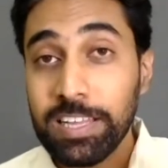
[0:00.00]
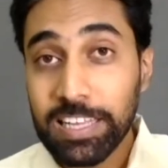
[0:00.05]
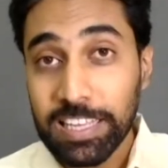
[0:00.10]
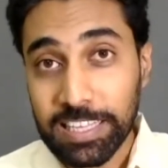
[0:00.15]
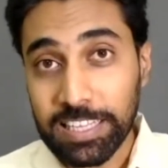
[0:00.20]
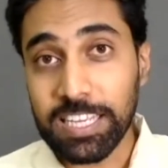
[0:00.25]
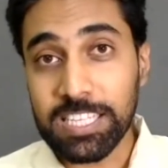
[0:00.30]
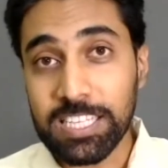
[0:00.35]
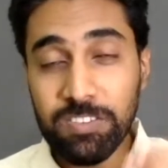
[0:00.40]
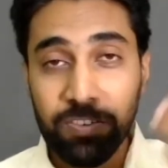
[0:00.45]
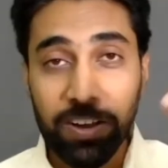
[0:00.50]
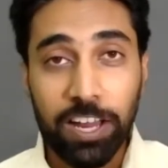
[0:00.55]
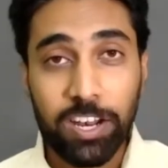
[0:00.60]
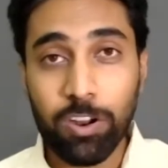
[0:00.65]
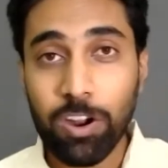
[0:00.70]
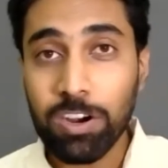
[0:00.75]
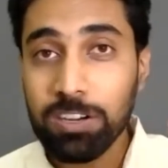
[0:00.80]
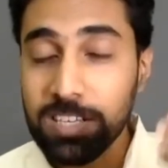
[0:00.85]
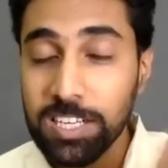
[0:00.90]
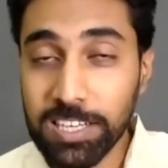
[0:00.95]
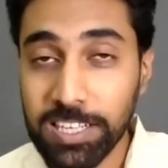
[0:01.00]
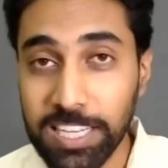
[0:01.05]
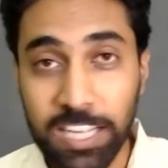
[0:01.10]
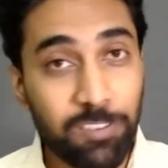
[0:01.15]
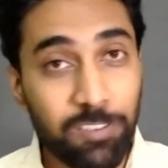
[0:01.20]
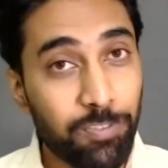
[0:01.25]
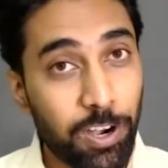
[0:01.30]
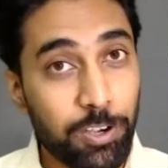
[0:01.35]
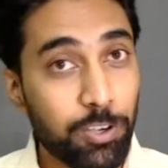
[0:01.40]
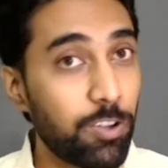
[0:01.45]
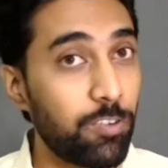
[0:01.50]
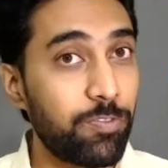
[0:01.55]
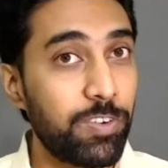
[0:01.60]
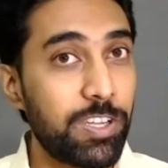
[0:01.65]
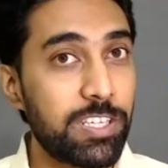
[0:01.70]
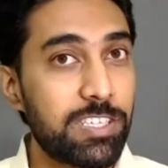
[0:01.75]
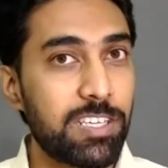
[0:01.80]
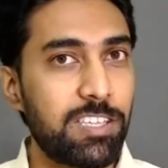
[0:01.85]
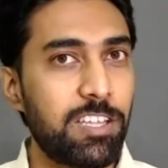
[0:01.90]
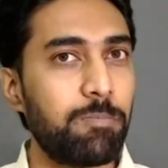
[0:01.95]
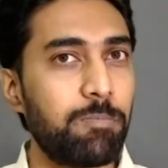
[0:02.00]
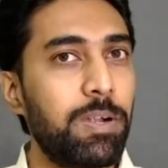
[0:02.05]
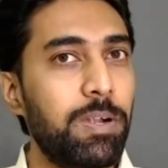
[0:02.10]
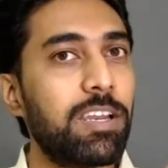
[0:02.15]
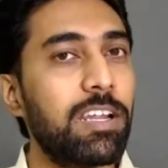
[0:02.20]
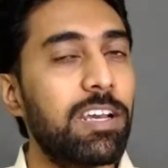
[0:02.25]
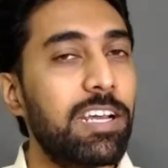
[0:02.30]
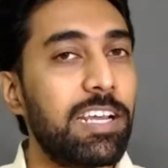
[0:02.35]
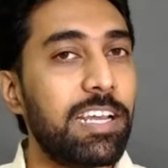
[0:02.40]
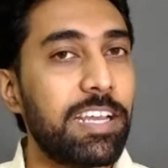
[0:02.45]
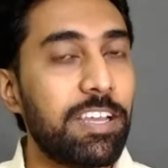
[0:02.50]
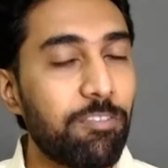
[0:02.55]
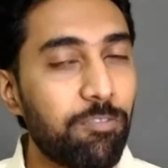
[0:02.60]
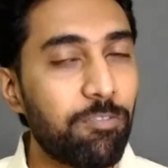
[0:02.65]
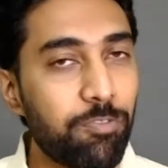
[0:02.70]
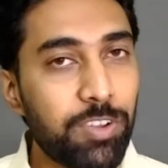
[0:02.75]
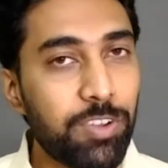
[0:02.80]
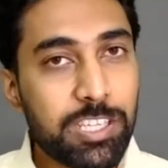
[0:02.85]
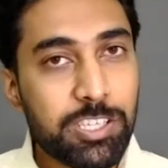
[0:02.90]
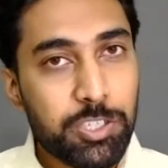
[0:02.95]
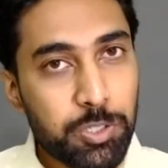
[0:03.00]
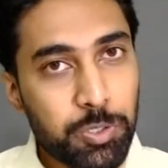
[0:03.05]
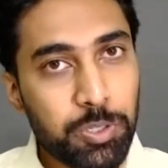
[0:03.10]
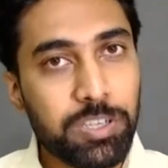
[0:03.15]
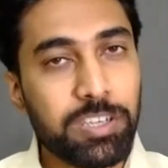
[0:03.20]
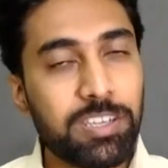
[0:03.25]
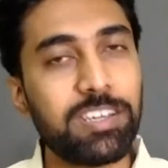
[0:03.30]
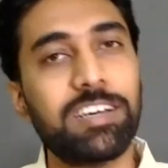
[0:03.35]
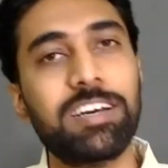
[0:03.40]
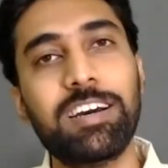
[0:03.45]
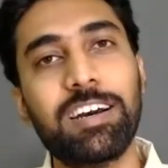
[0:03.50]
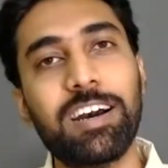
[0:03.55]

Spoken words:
Yes, we are not sitting in front of each other, but we should